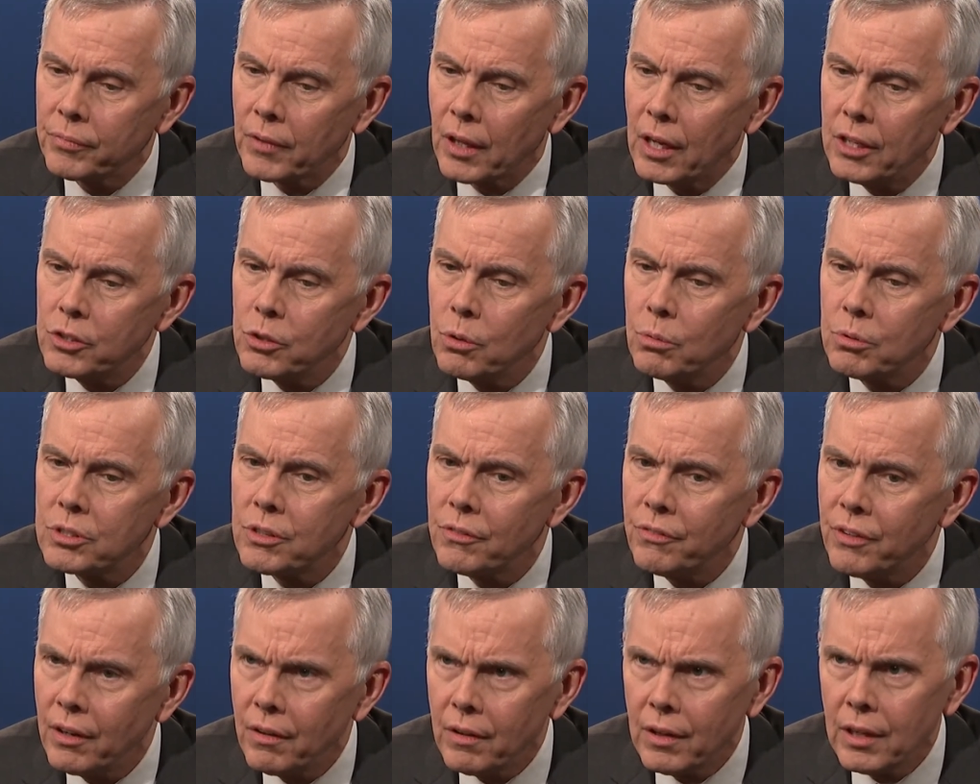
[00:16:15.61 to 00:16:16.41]
And so it was a
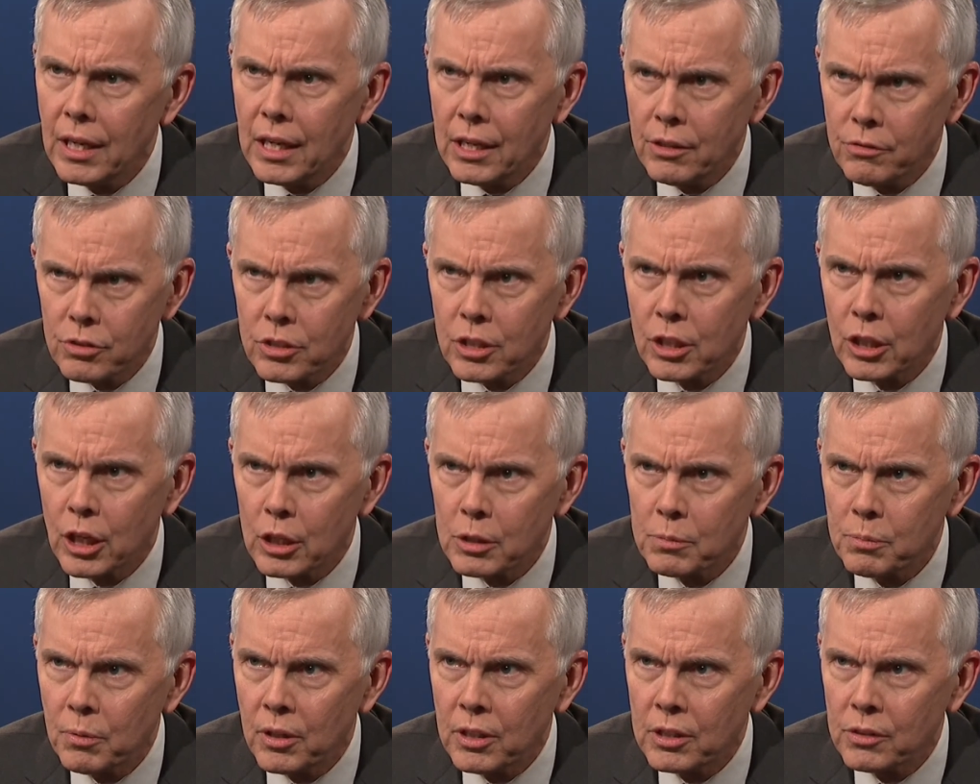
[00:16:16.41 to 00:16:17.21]
very interesting
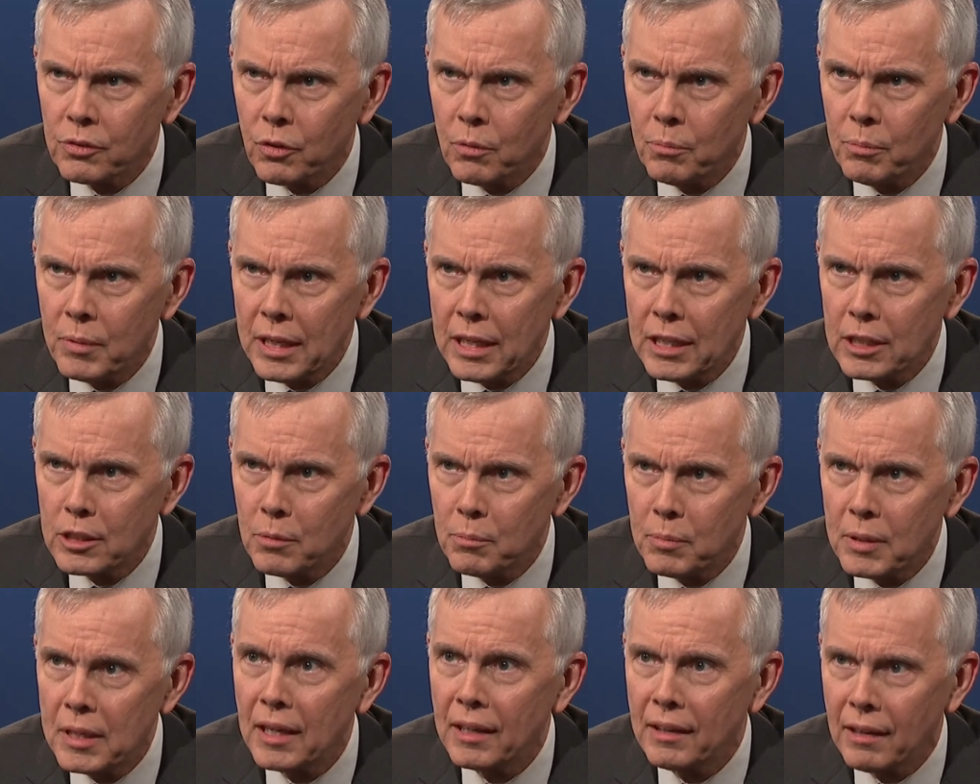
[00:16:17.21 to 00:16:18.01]
experience for me to
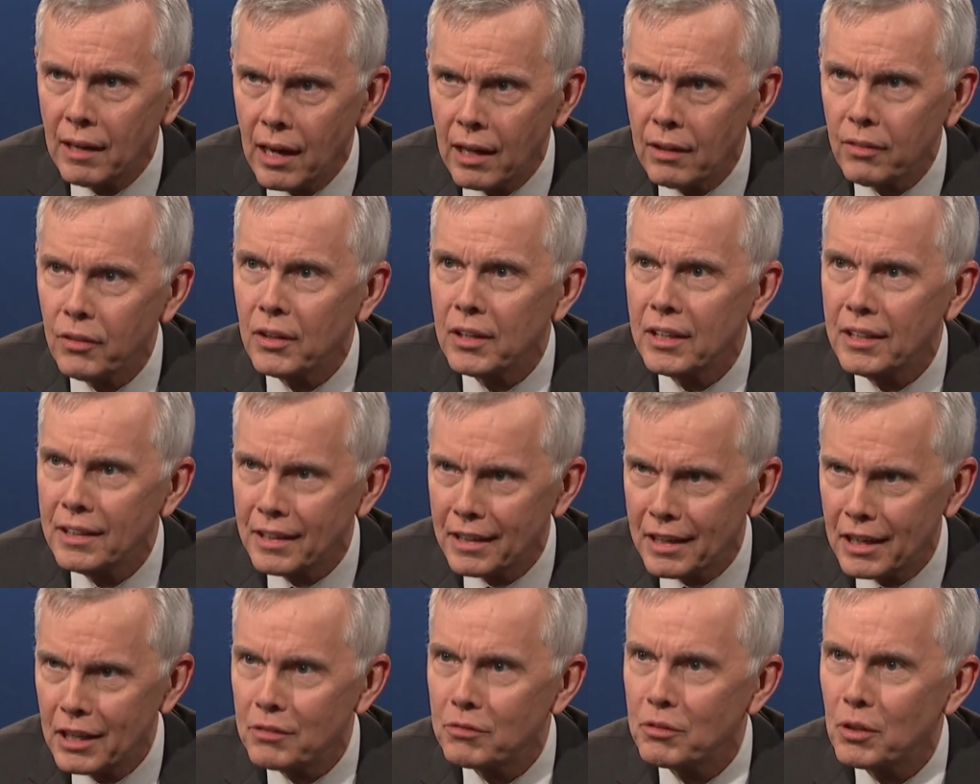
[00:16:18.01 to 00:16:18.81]
be a Catholic in a
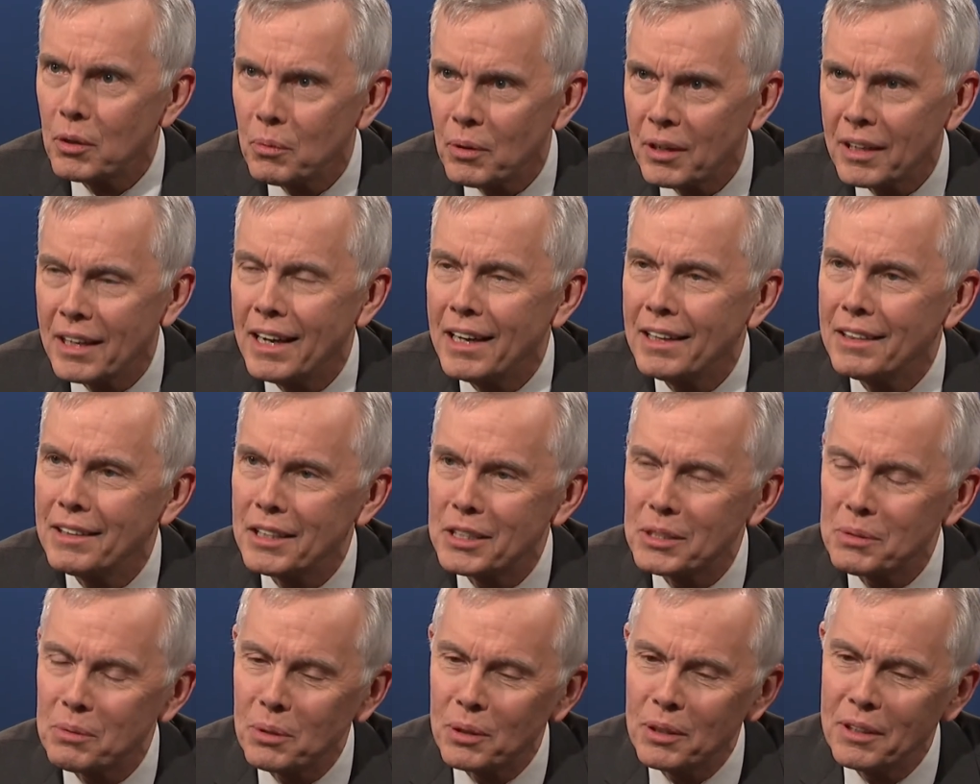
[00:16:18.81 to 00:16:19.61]
country where
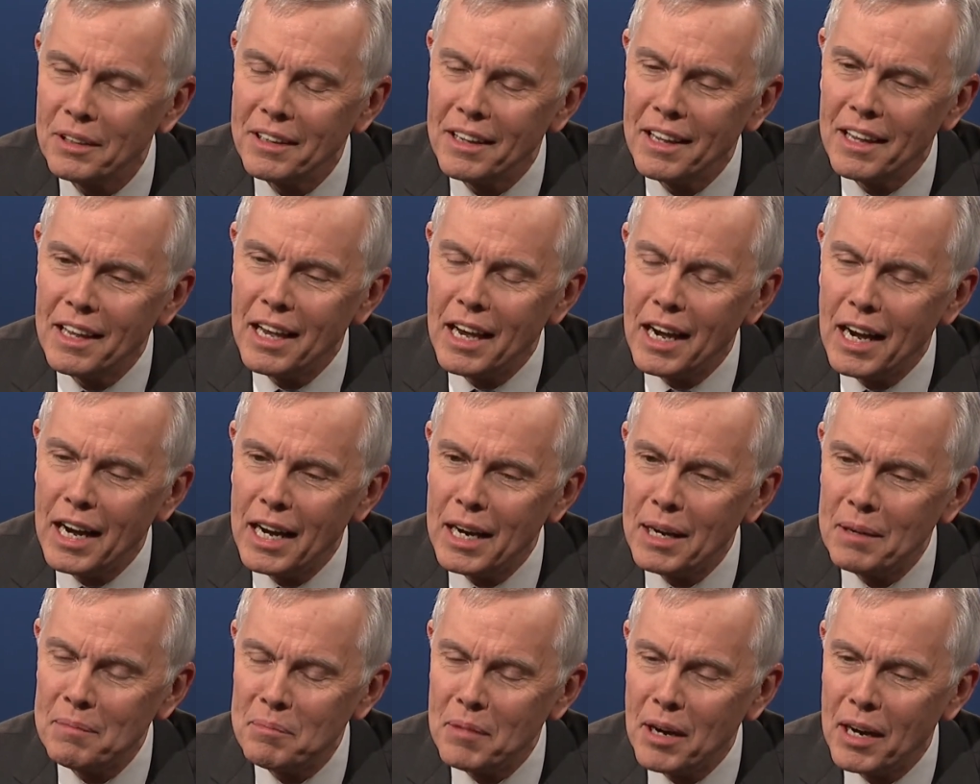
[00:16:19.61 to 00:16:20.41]
Catholics were
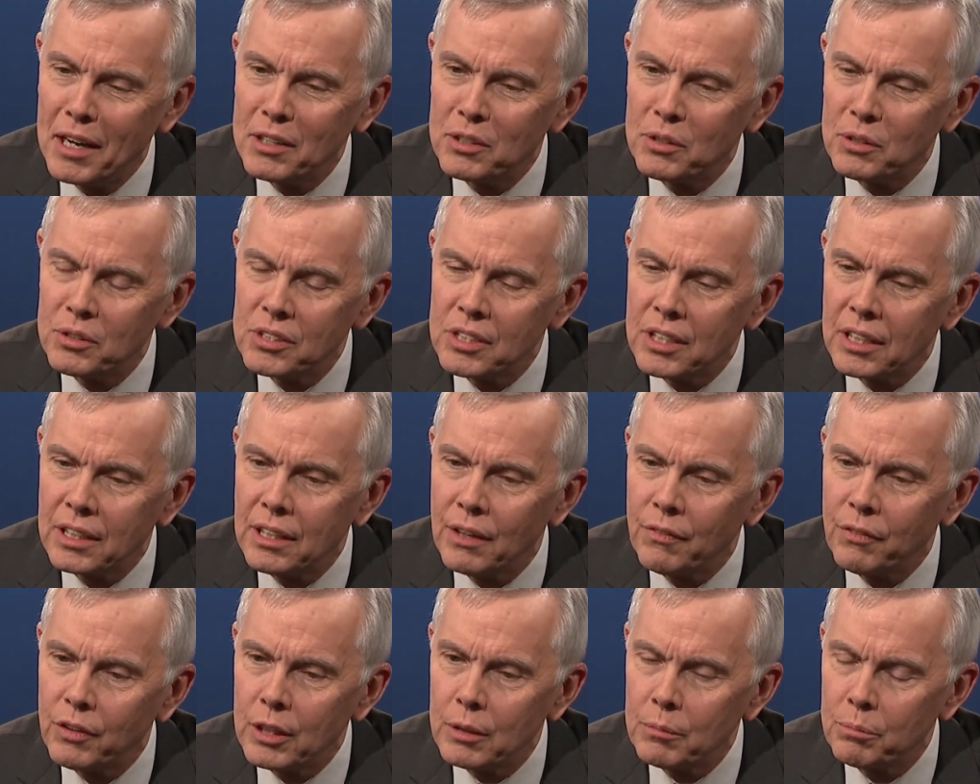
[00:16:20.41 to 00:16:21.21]
under
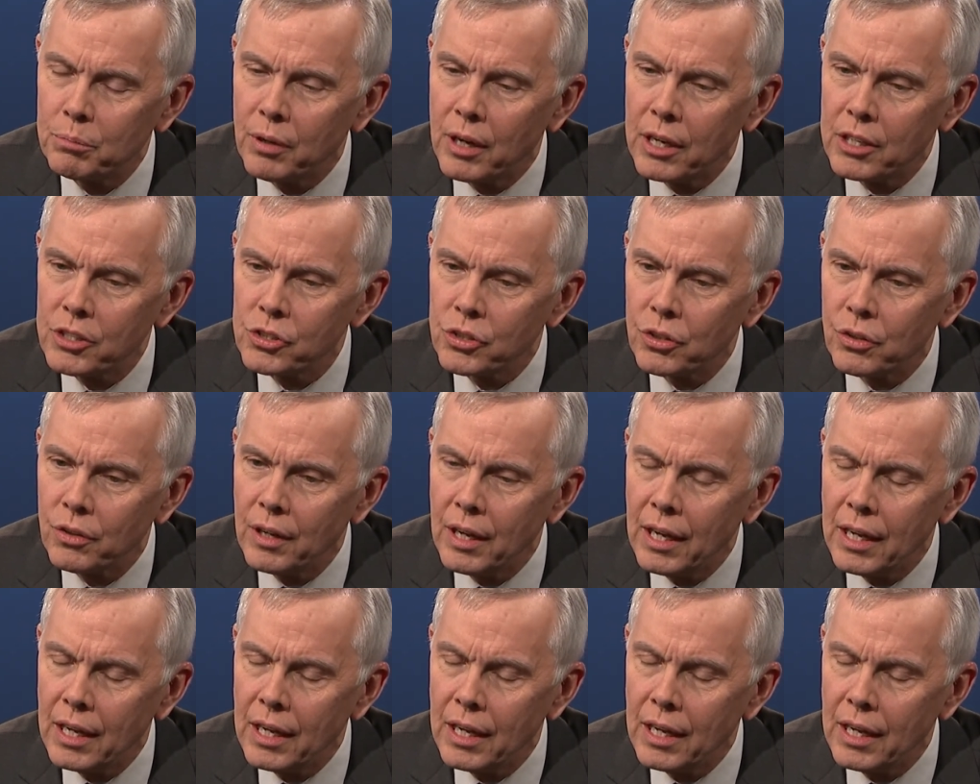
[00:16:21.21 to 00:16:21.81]
significant pressure.